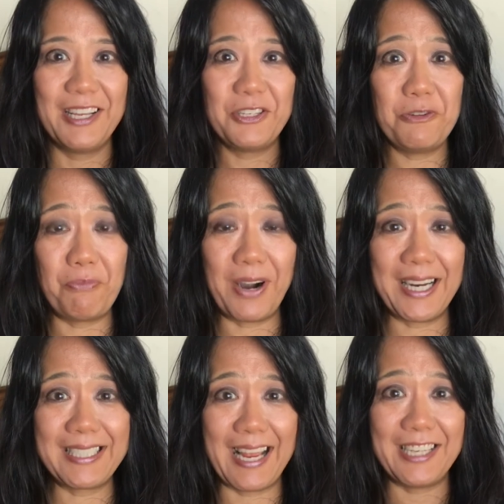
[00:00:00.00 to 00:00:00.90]
to bring
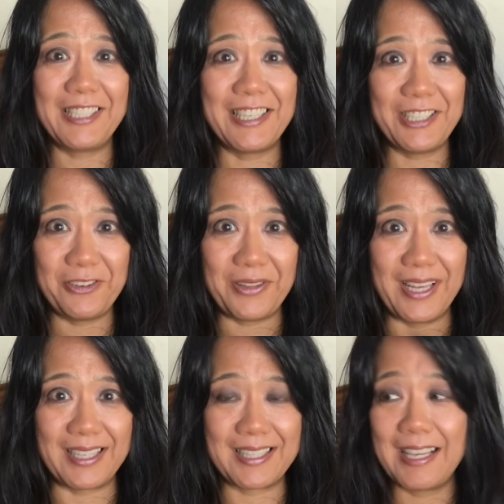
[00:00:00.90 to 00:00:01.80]
attention to
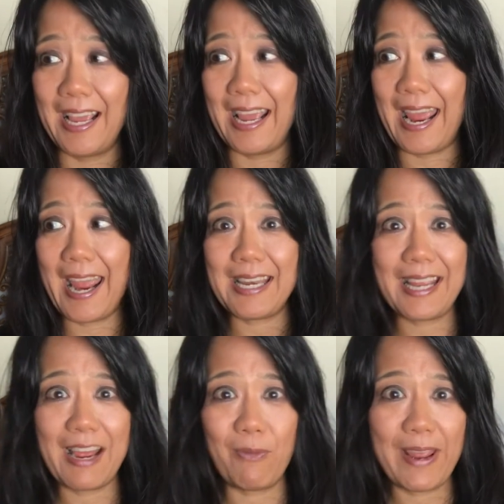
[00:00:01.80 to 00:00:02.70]
this. And
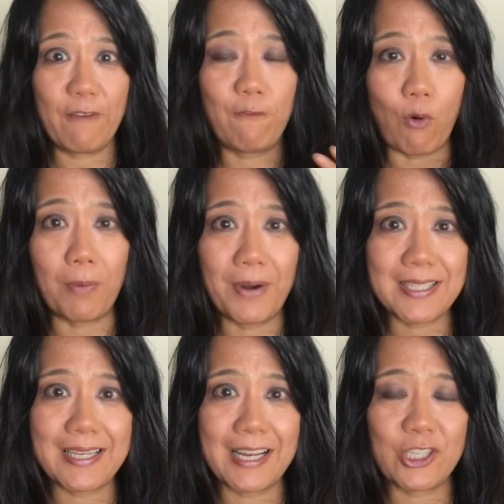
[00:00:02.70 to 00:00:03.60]
yet we had 4
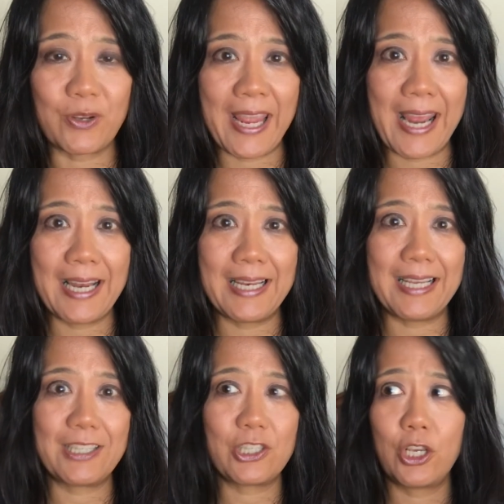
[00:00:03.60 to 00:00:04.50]
presidential
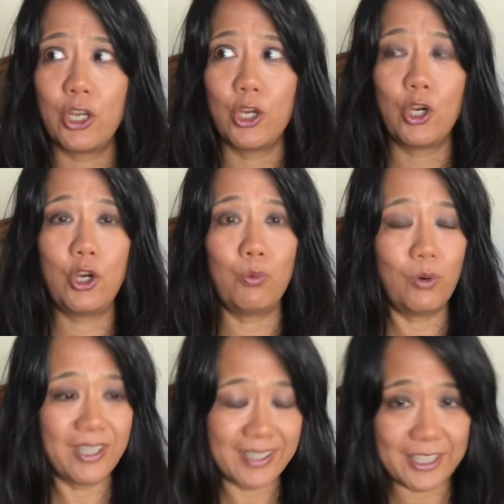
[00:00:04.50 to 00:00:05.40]
candidates who
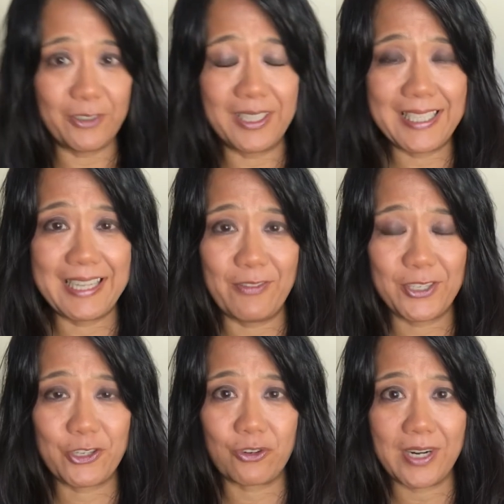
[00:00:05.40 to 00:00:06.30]
were literally down
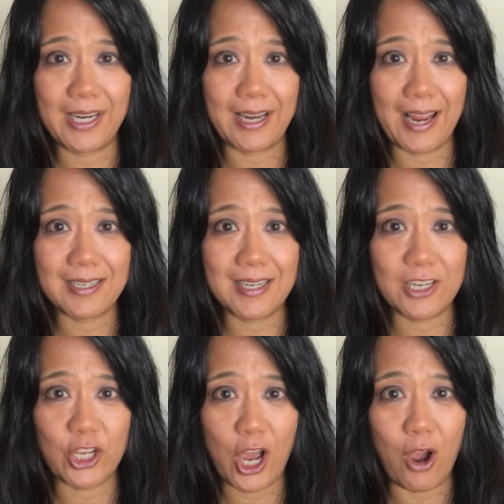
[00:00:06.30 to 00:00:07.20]
the street and
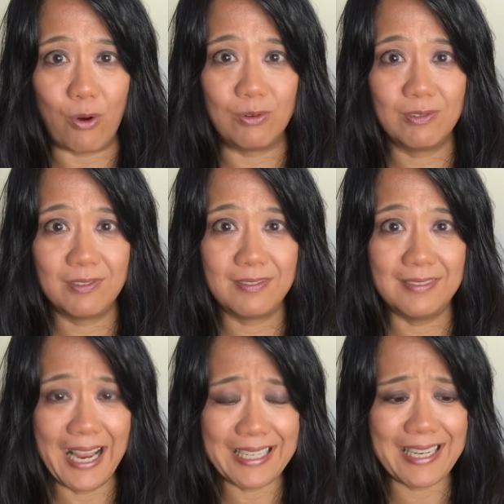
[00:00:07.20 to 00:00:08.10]
didn't go
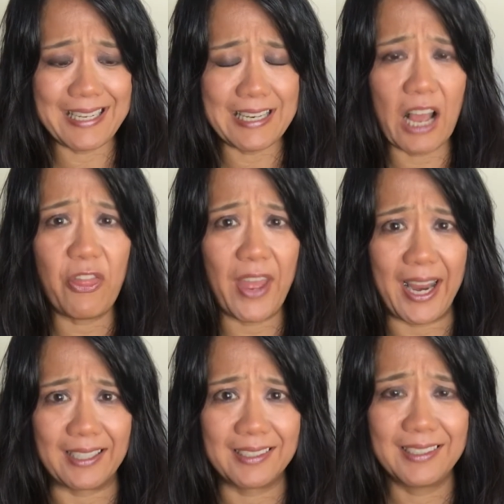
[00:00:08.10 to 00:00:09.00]
and did
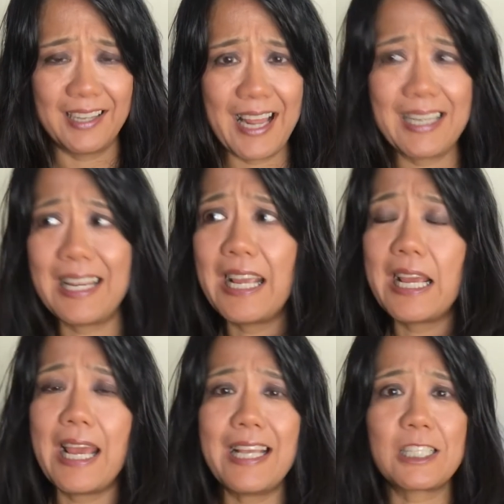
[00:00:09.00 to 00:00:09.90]
nothing. And
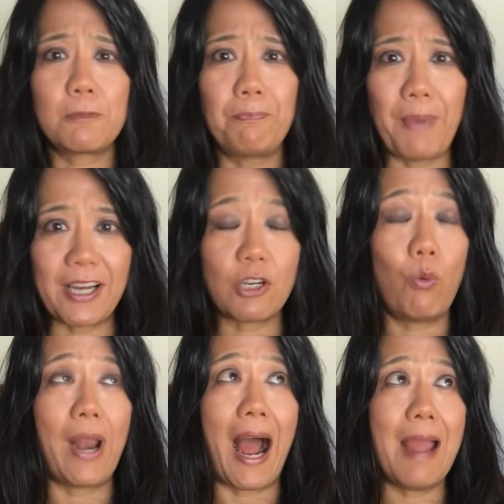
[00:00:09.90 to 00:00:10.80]
especially
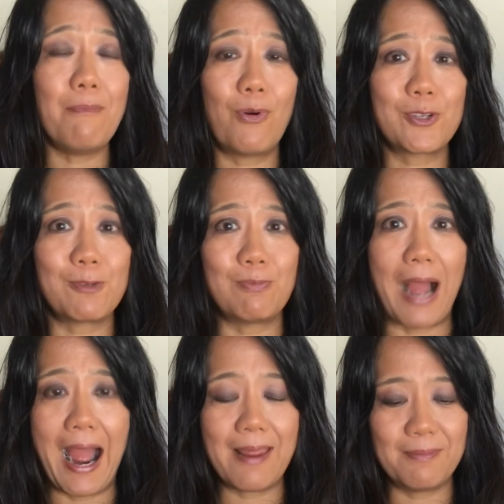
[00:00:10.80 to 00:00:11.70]
what
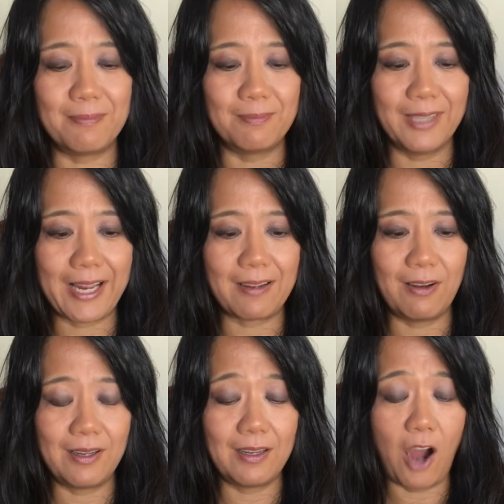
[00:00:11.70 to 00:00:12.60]
I'm like
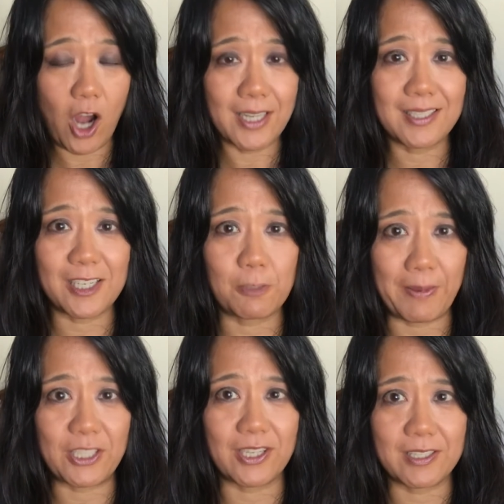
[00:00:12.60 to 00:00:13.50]
honestly
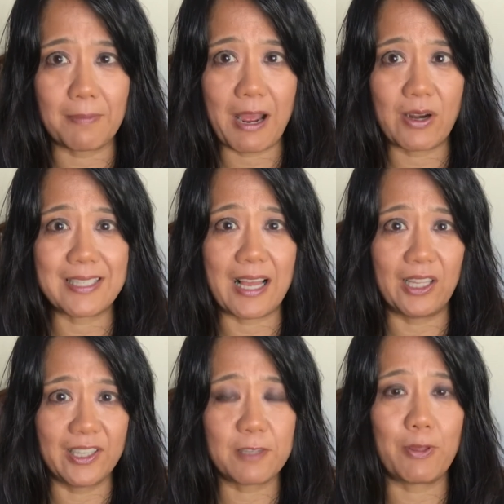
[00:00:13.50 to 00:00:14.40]
speechless about is that
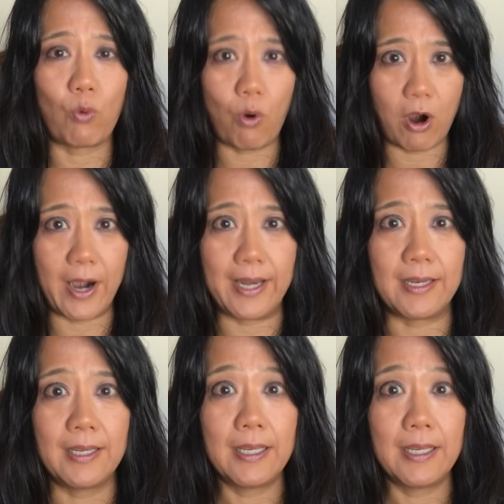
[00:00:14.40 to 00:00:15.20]
Elizabeth Warren